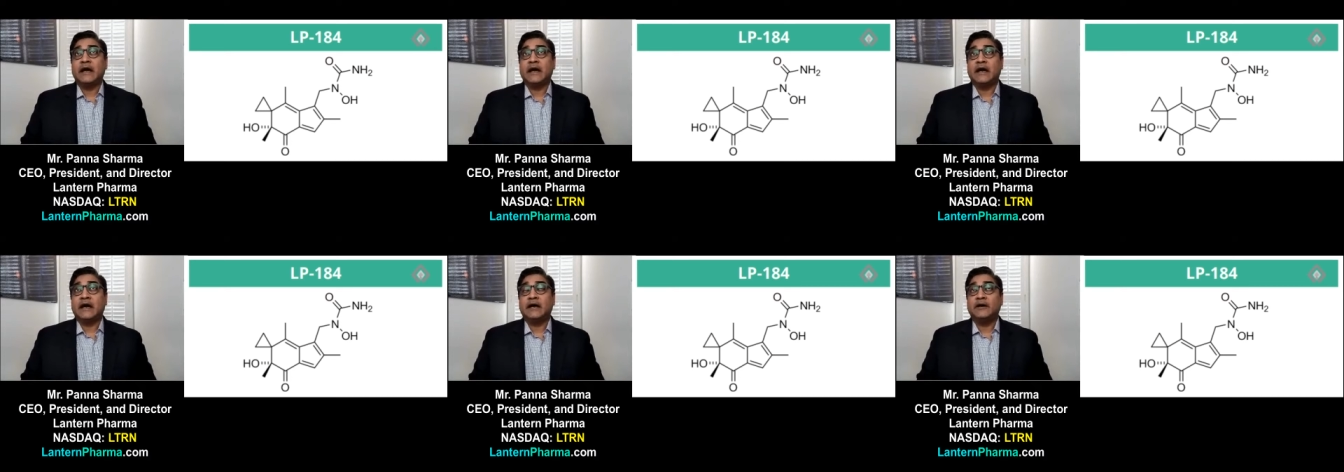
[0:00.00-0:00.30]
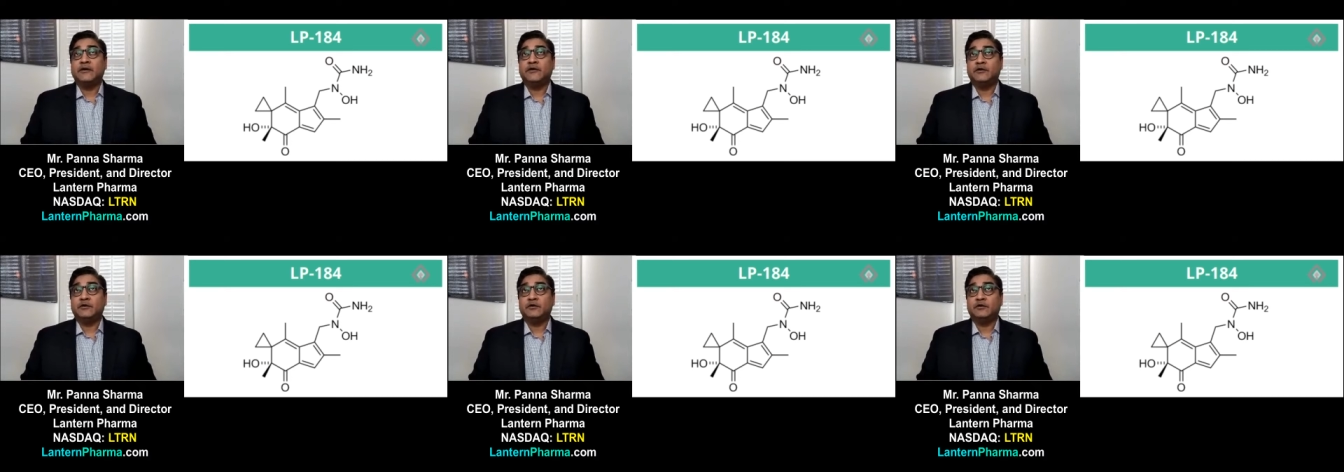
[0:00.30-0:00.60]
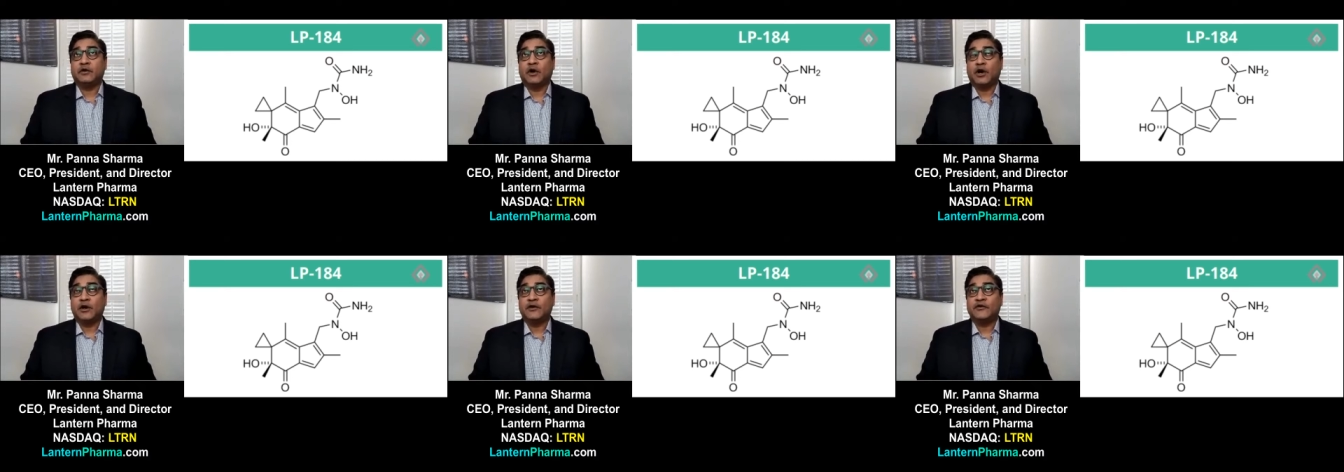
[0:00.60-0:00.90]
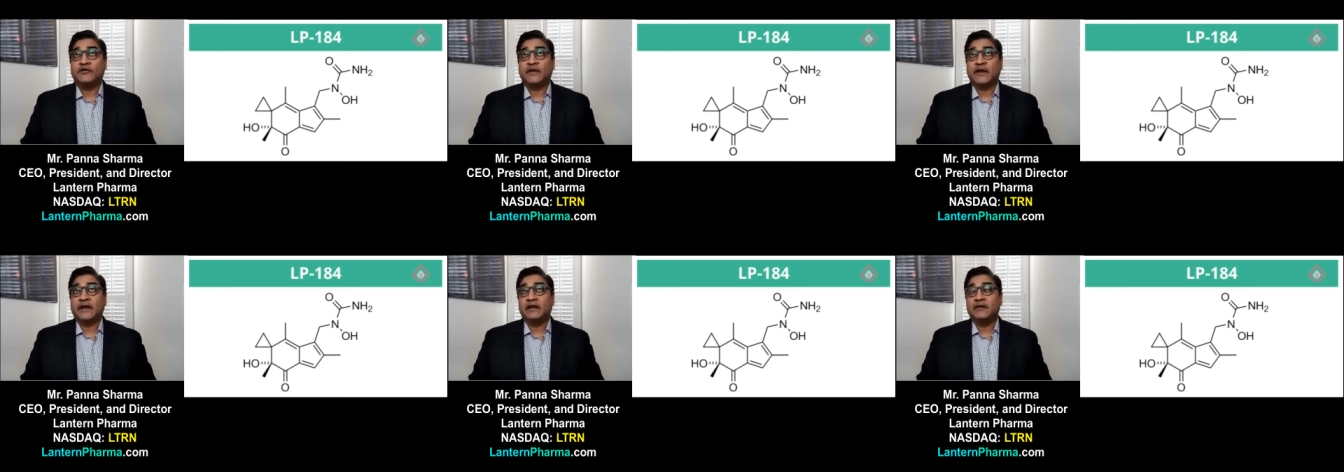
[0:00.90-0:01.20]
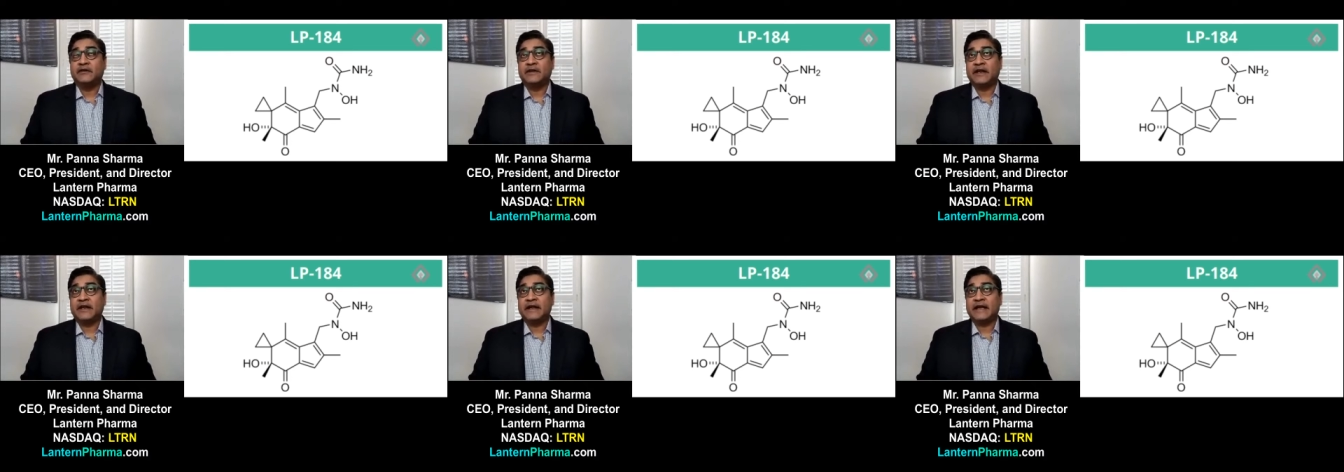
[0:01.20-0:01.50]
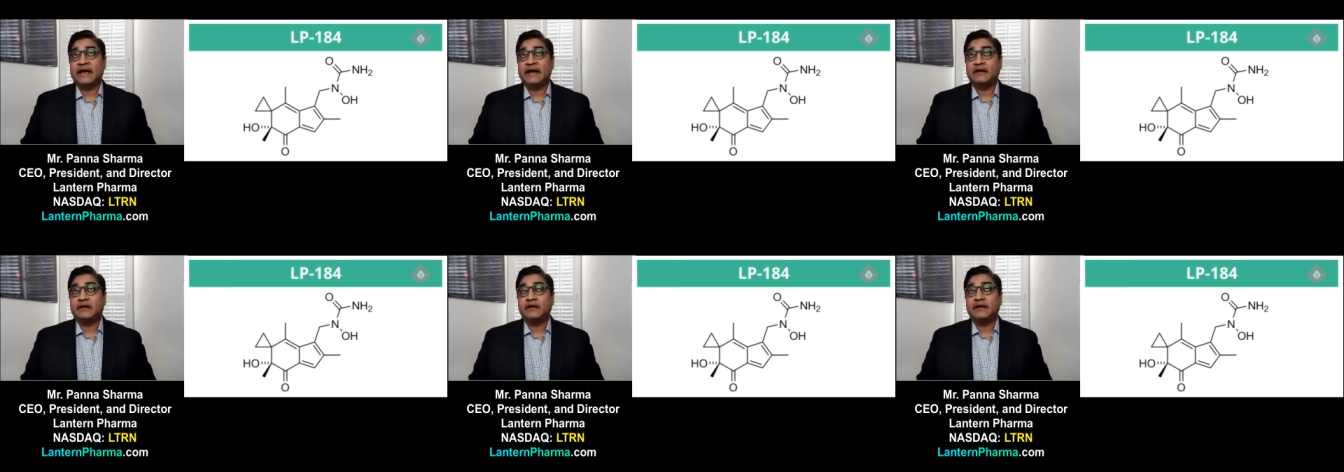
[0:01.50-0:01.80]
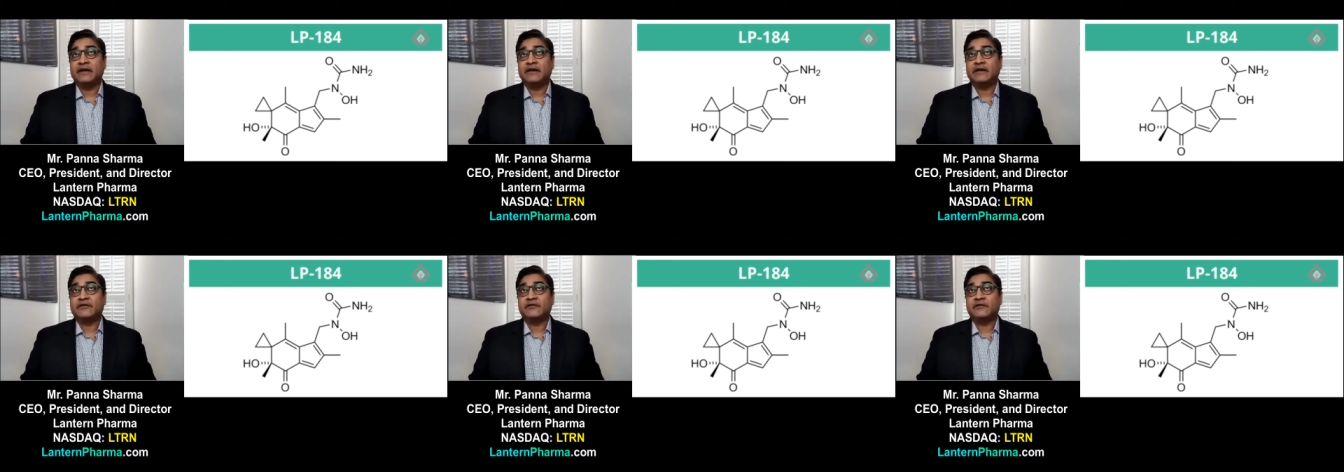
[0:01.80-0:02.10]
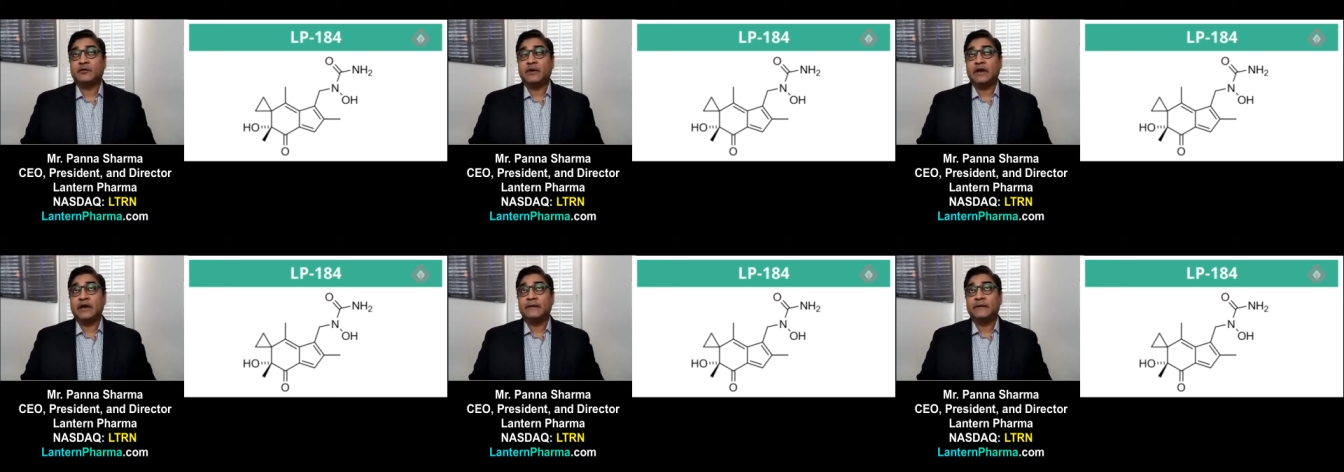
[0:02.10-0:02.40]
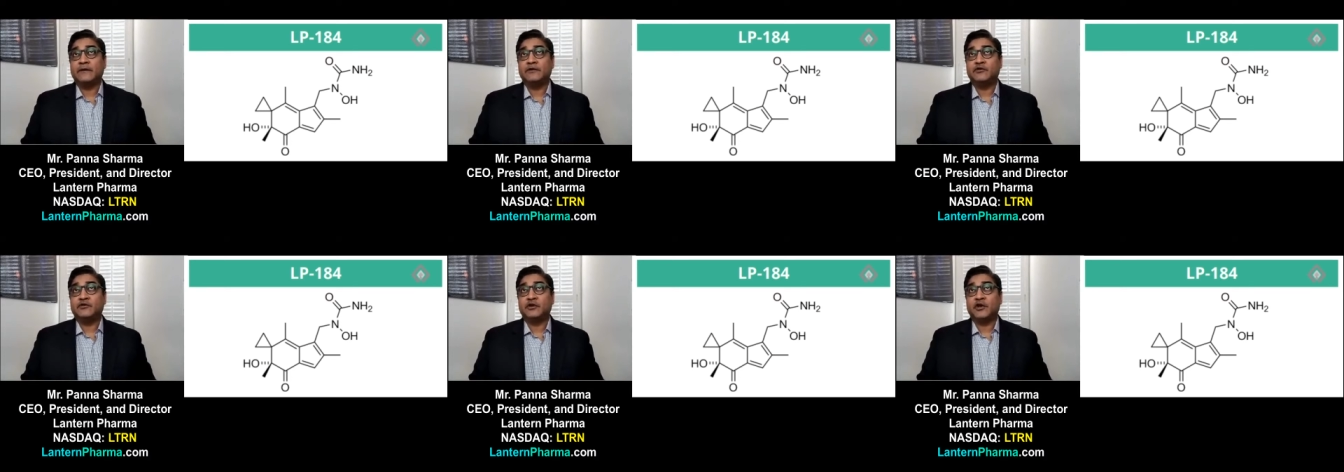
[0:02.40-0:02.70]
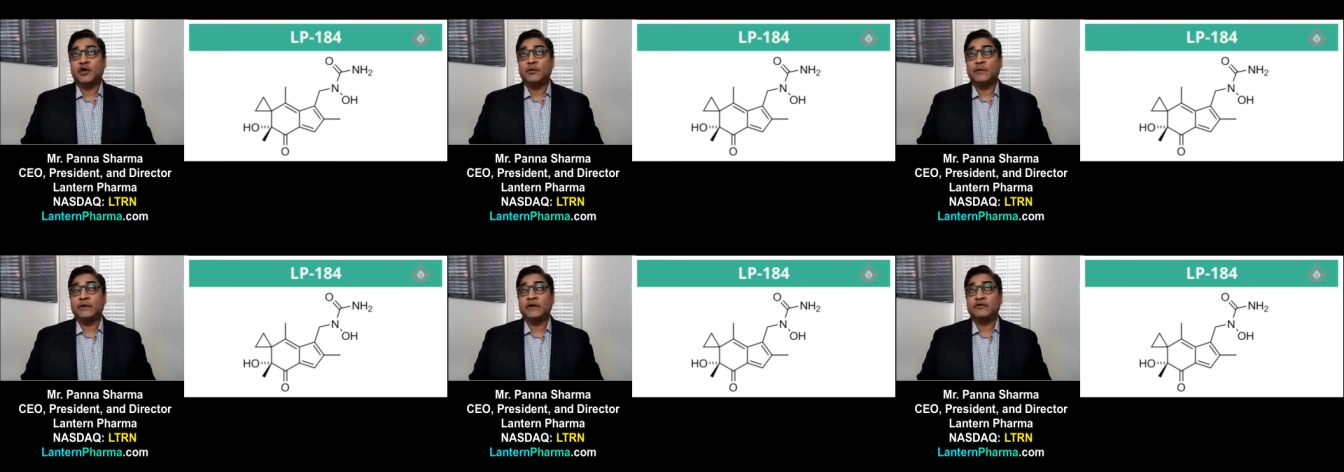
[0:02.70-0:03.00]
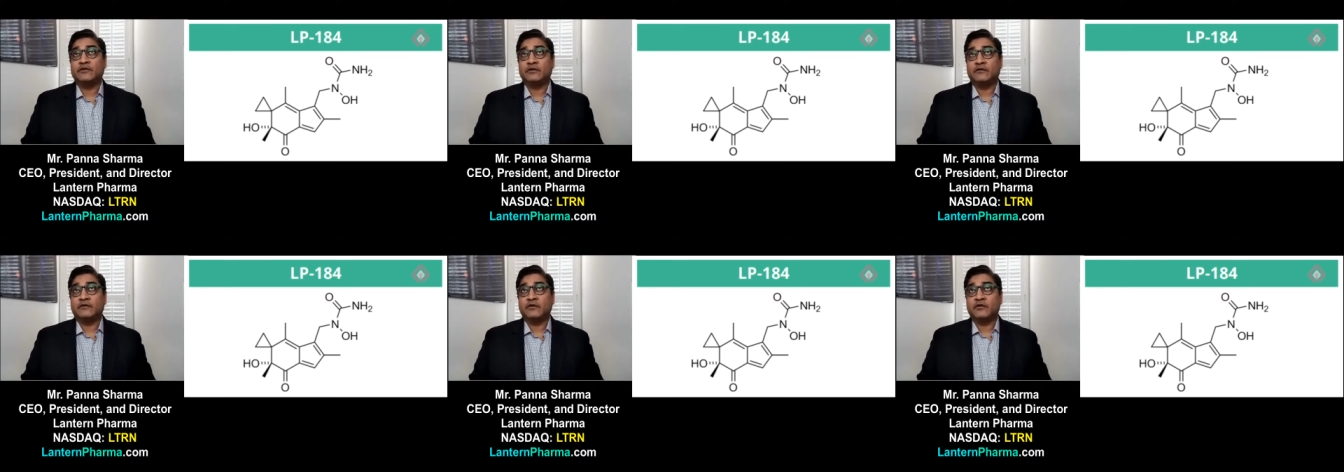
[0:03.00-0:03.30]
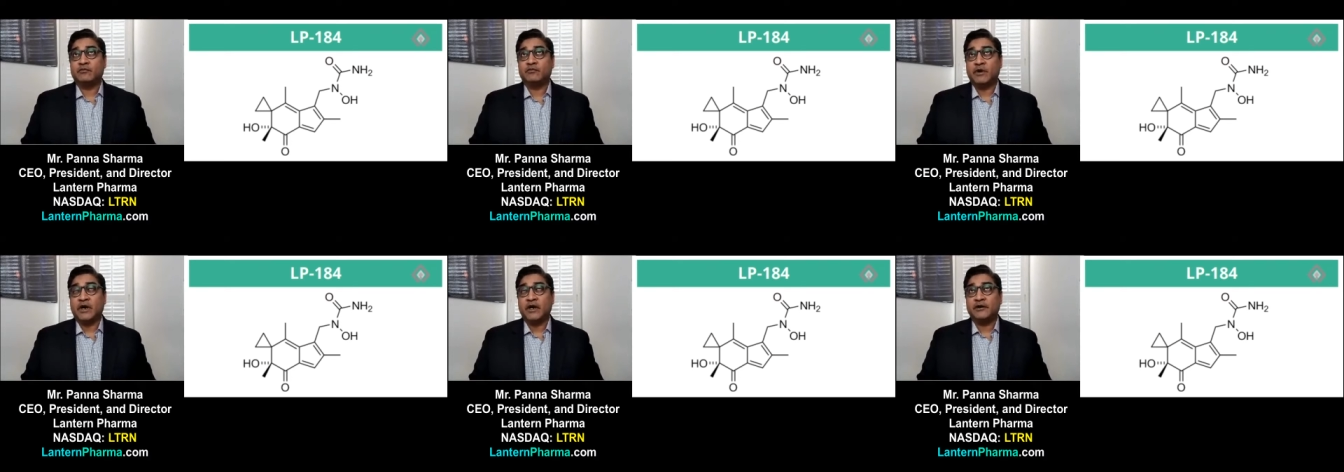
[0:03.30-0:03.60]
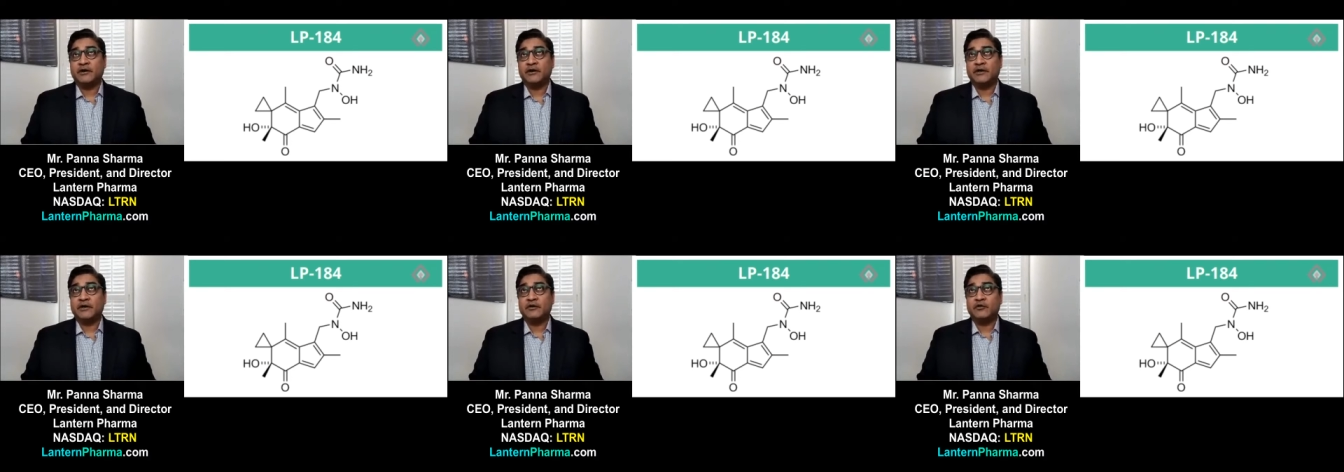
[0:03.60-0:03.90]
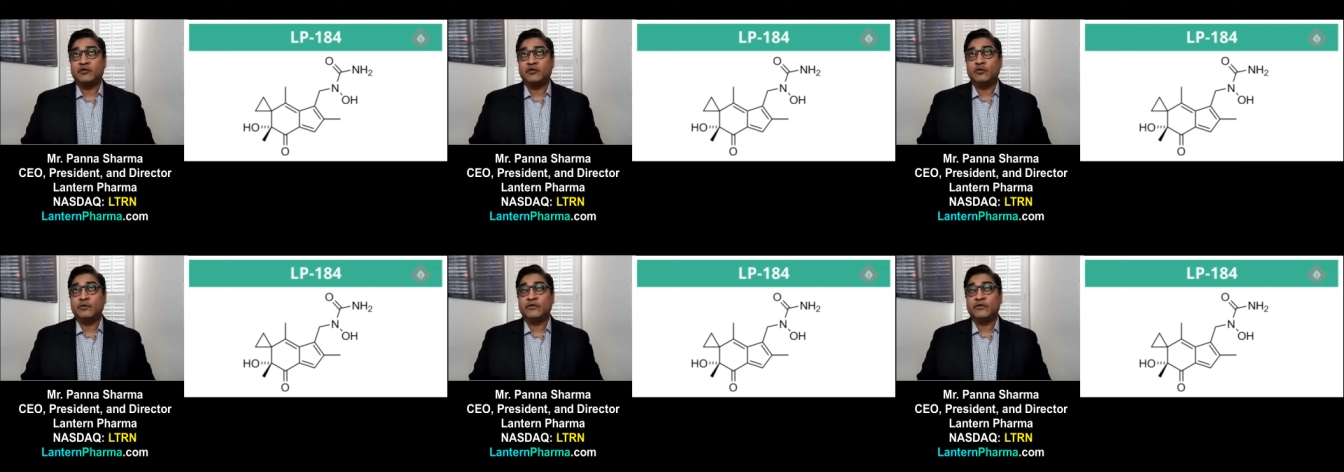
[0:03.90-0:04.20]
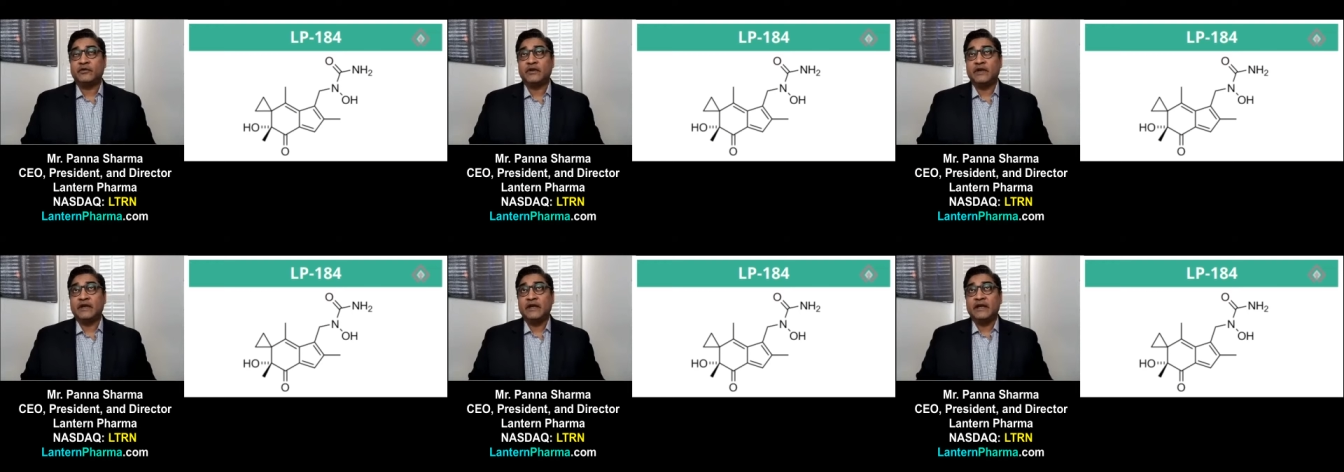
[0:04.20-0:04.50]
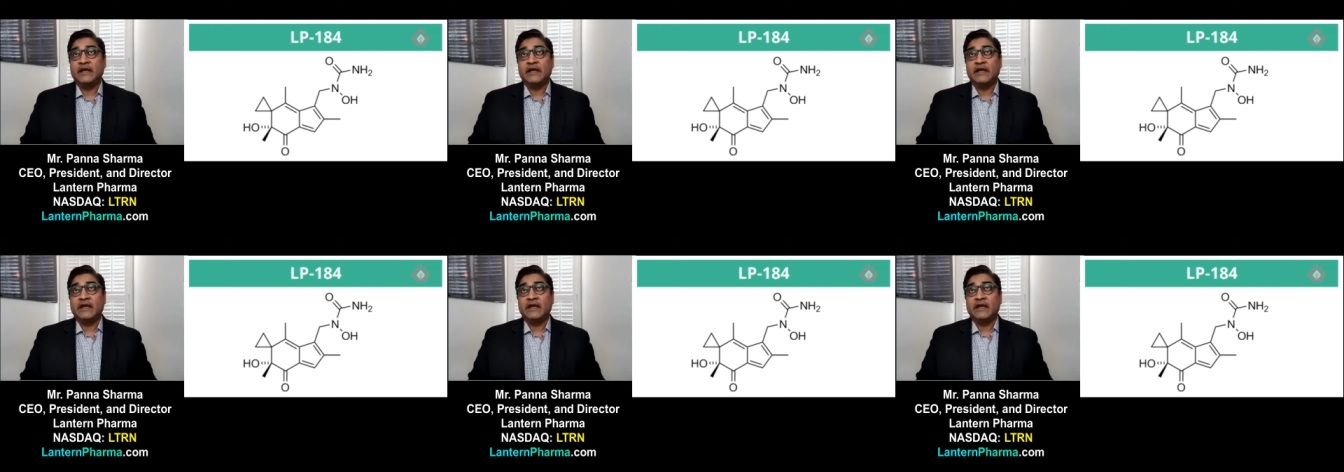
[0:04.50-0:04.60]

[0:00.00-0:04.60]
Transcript: uh, do large scale data analytics around the genomics of responding groups